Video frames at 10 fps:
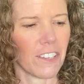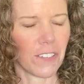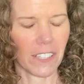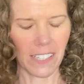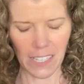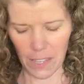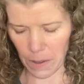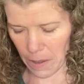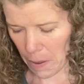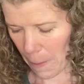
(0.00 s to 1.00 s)
you can see
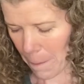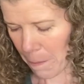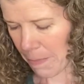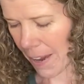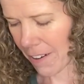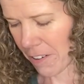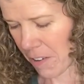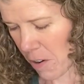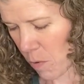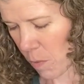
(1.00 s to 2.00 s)
the pattern
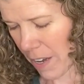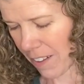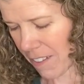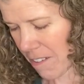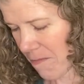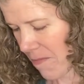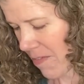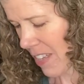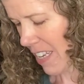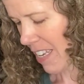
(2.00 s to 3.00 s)
well.
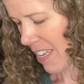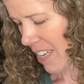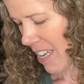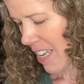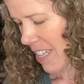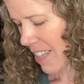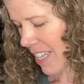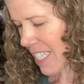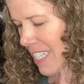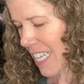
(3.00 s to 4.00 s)

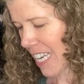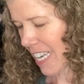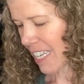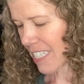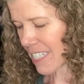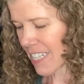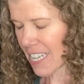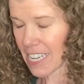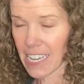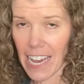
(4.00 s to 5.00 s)
This is
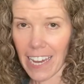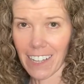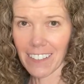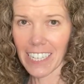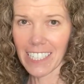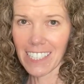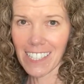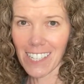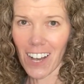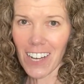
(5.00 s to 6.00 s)
the Helgen
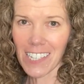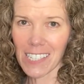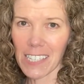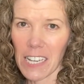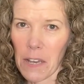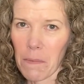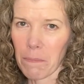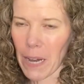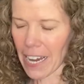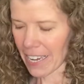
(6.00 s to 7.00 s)
socks
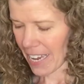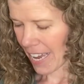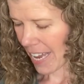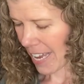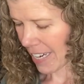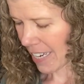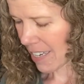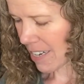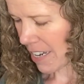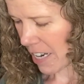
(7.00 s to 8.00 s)
by Anna
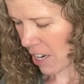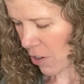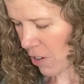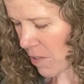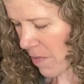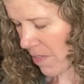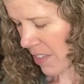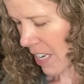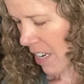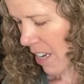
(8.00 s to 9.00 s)
Knitter,
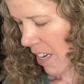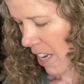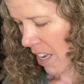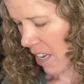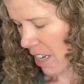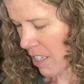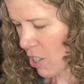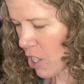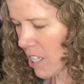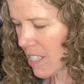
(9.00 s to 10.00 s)
and
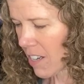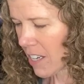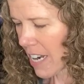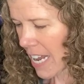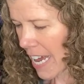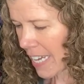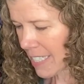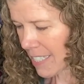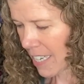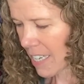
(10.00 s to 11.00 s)
she is on
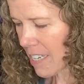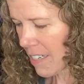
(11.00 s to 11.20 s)
Etsy,